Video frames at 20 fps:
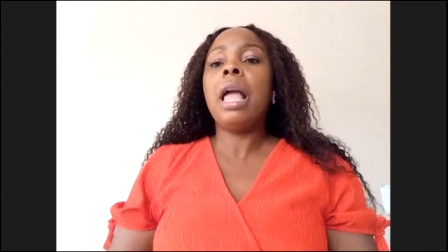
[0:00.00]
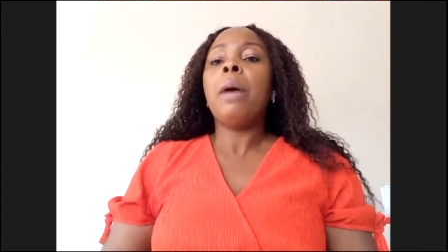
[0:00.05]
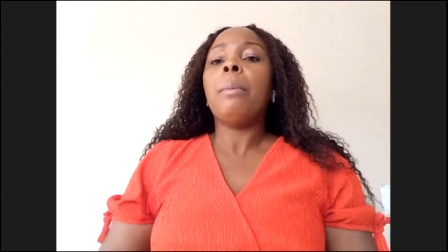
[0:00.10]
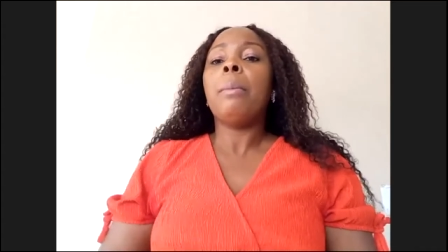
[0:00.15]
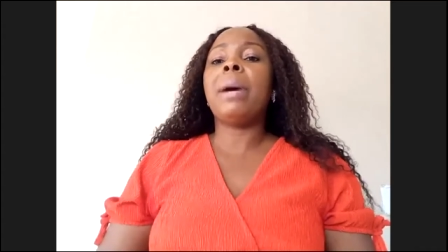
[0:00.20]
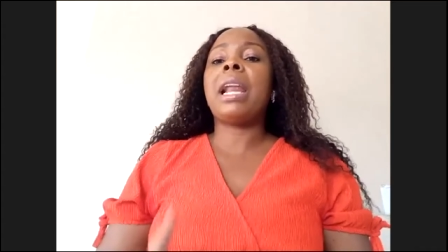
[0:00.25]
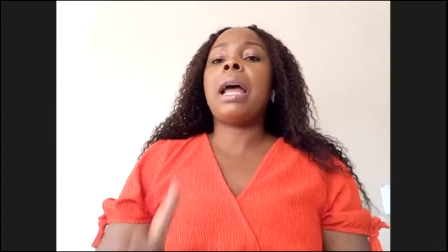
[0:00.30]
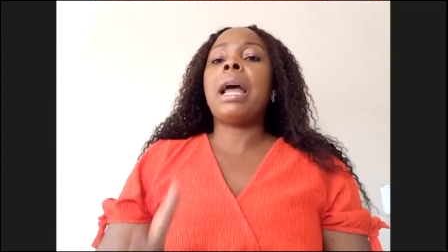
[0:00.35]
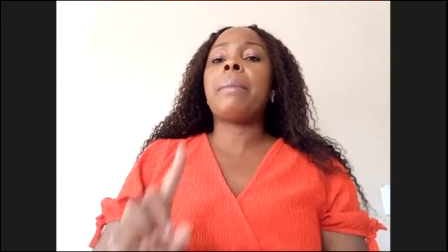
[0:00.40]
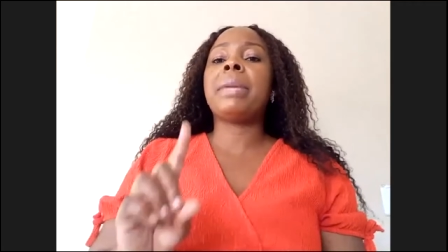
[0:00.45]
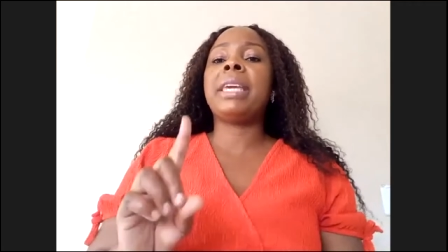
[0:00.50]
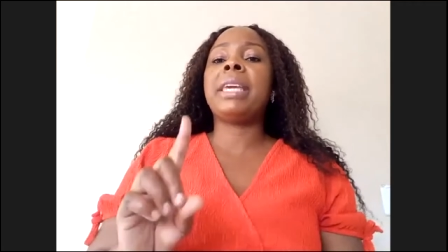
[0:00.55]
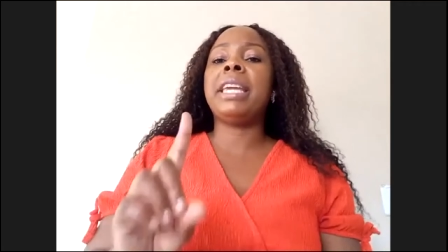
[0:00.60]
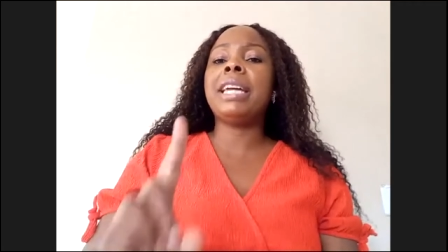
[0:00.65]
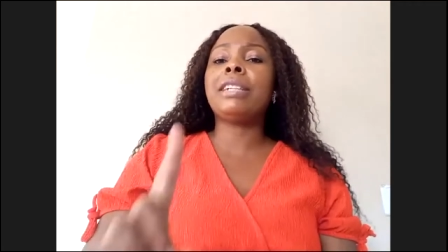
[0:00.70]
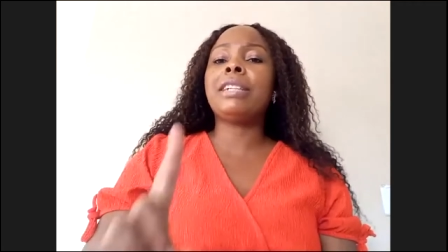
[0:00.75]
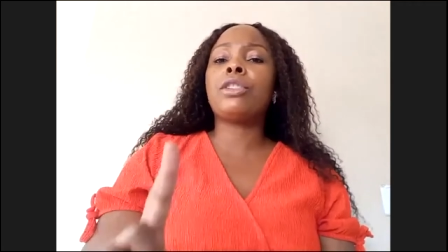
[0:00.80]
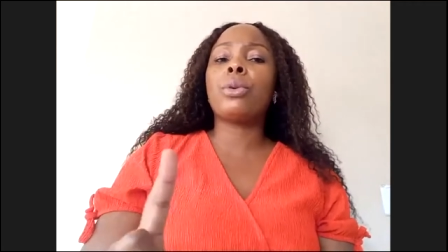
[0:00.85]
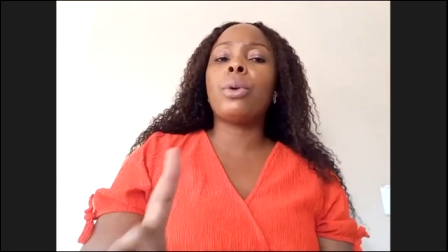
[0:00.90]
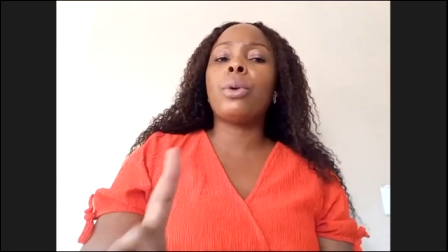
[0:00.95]
But I'm
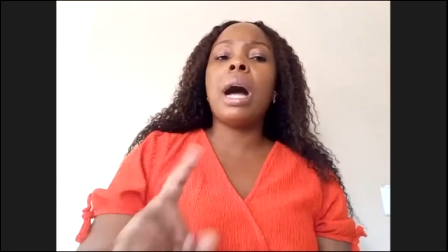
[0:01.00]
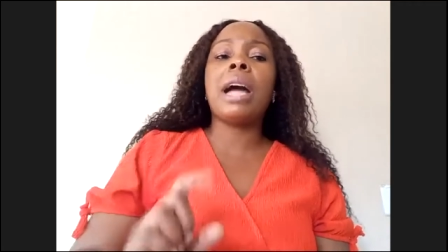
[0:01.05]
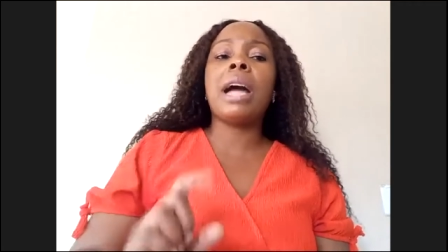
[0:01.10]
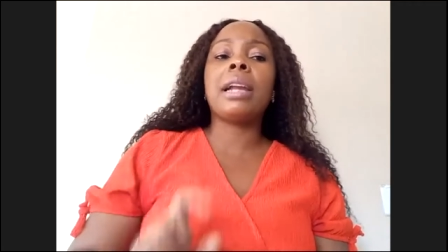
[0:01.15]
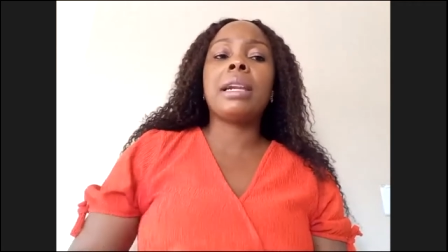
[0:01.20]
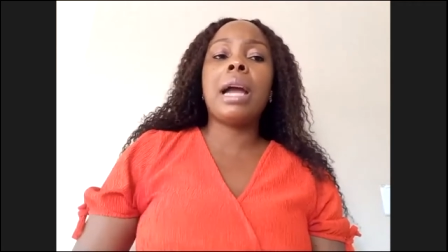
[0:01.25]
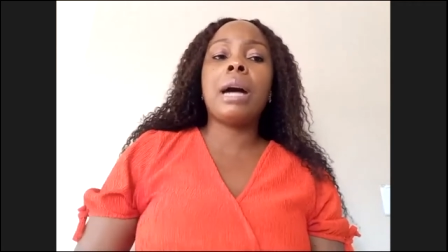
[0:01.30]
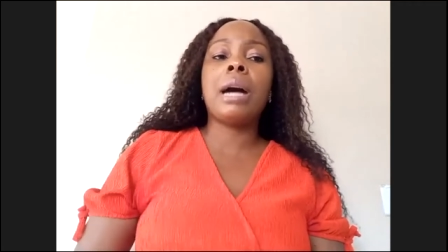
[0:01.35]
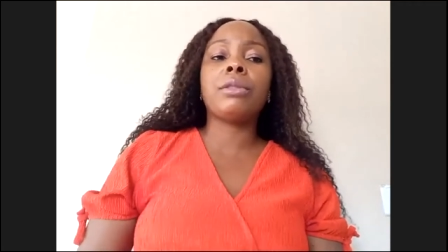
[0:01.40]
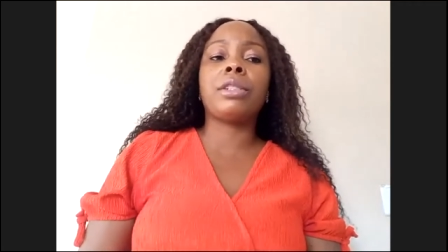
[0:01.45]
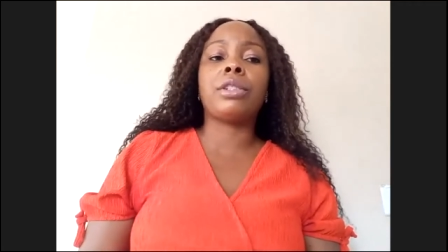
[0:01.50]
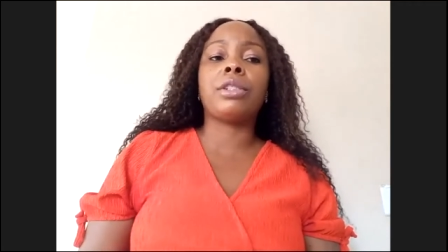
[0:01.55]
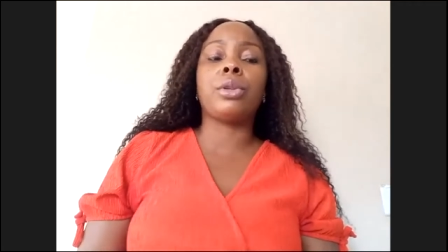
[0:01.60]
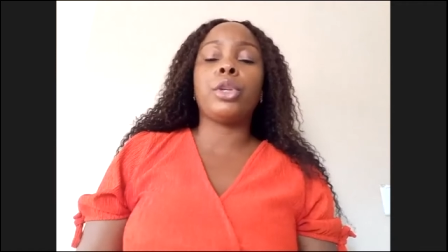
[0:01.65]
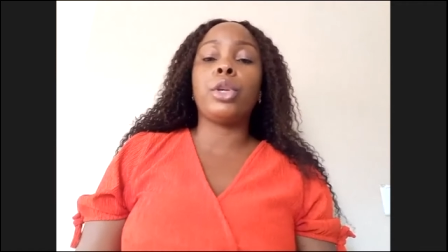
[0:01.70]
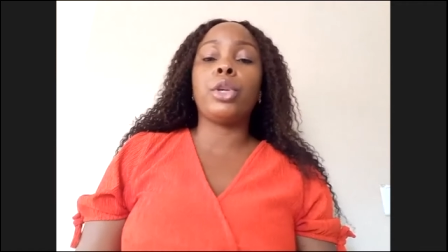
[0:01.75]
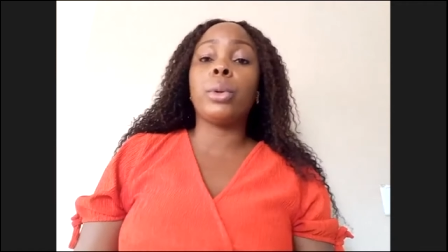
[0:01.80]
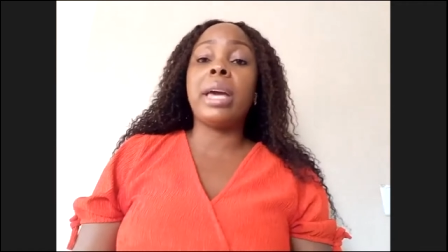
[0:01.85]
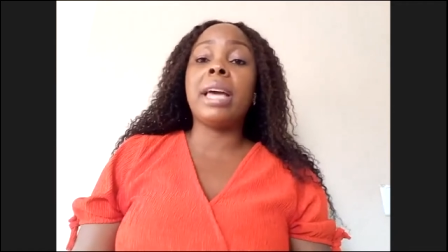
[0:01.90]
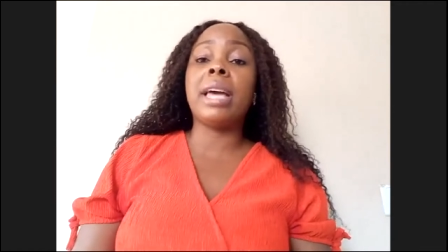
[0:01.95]
here to announce
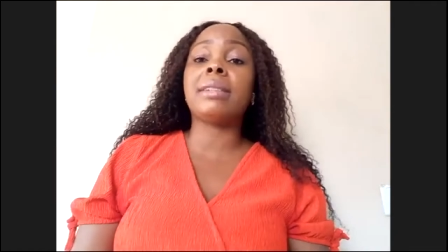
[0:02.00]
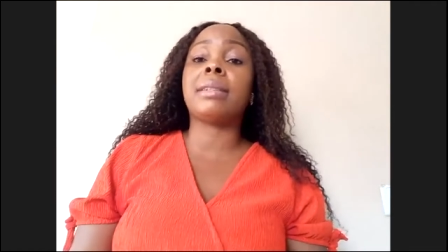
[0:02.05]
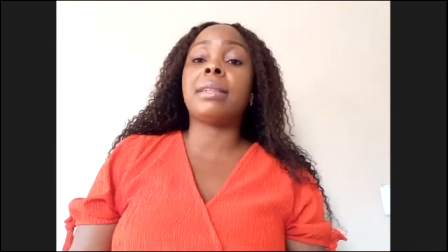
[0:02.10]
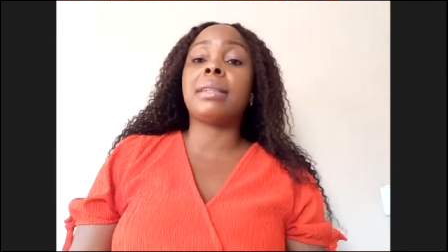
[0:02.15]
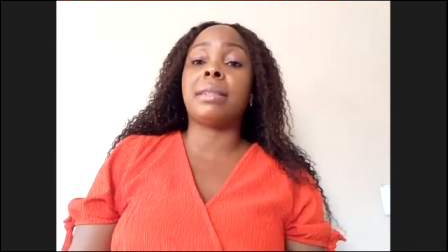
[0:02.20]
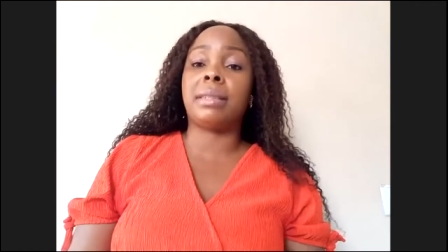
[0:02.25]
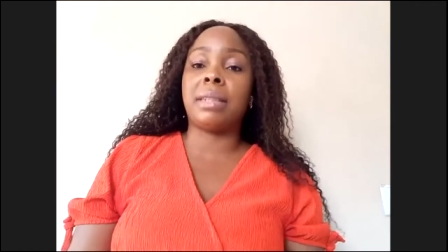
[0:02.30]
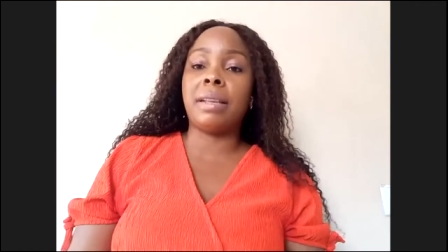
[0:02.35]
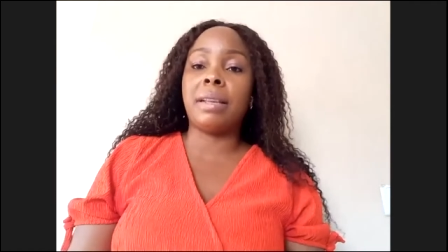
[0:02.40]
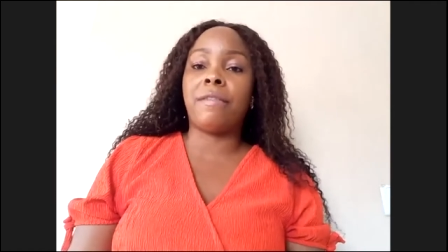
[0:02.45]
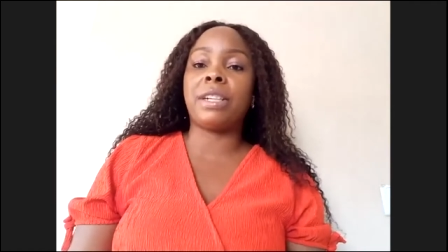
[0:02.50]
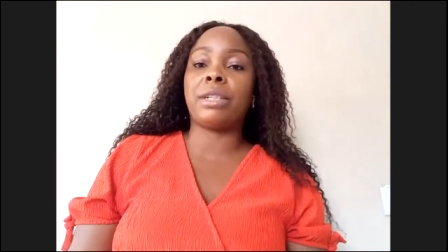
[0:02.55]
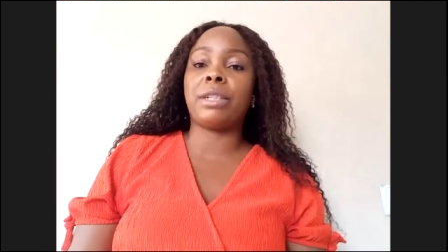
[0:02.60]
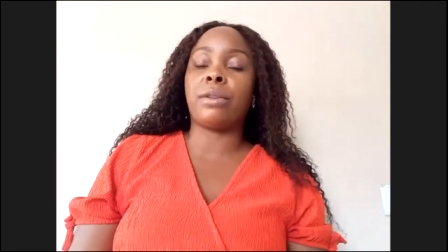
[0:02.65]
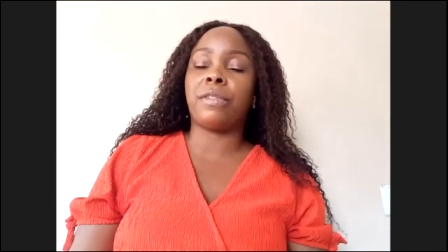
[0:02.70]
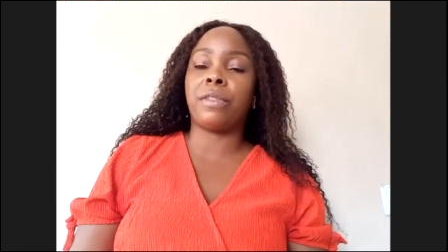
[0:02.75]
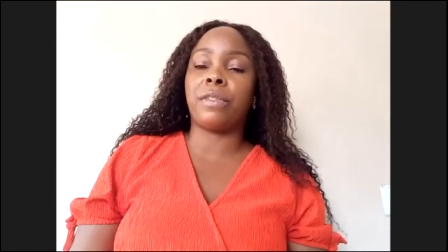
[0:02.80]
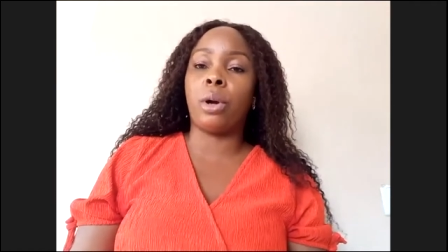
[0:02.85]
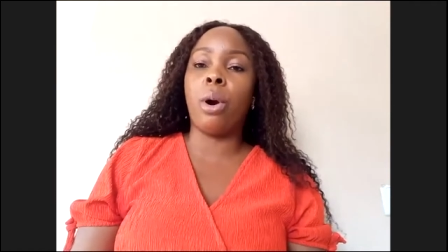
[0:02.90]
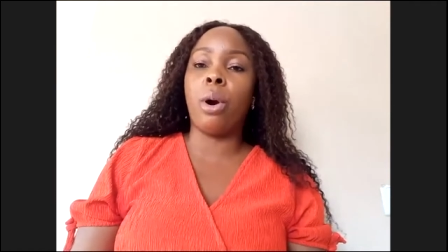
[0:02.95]
to you as a servant
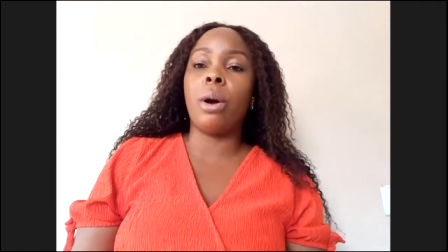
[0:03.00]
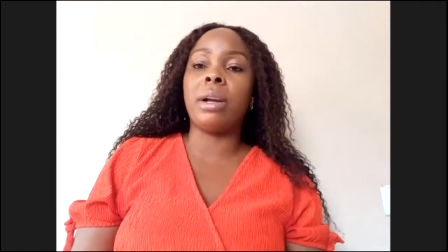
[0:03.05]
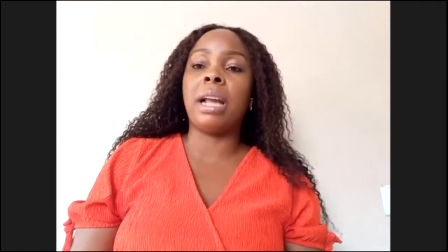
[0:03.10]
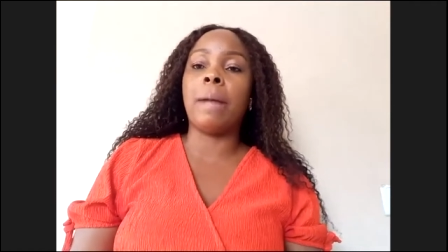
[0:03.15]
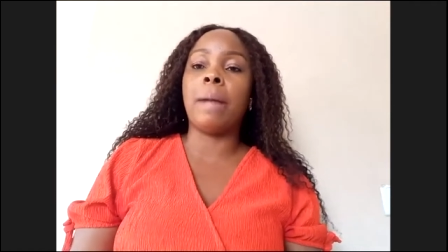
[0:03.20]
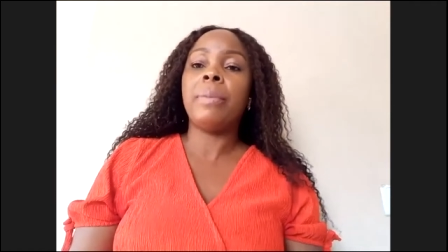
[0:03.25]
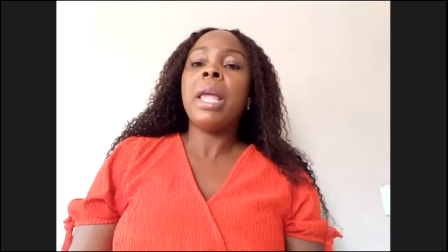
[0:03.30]
of God